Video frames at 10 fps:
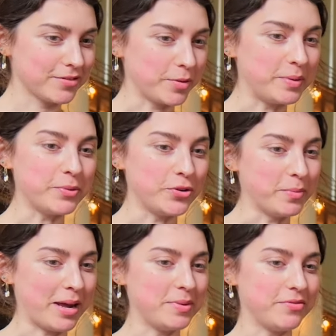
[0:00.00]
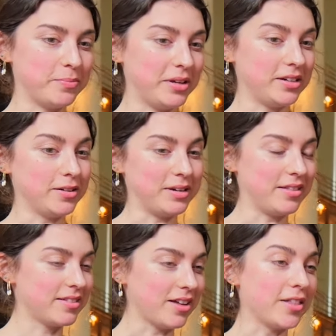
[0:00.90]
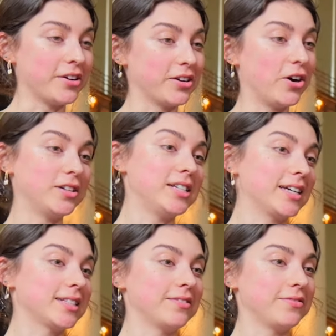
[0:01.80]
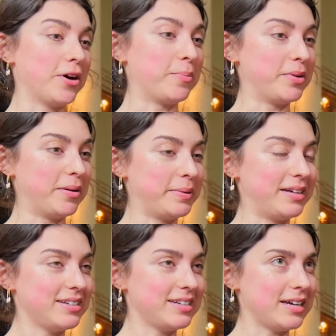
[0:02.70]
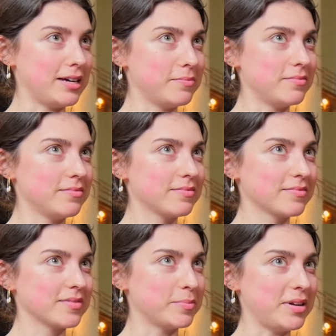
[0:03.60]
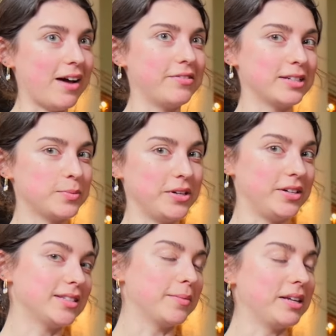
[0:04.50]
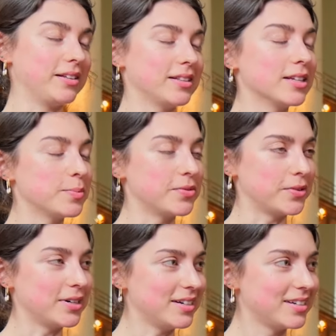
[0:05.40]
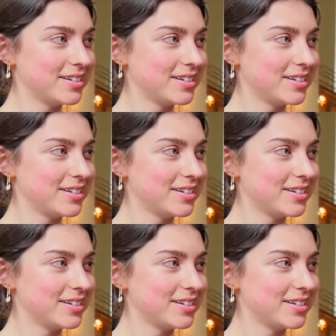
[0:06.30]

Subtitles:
for people who might be familiar with other contexts of opera, but haven't experienced something like this before.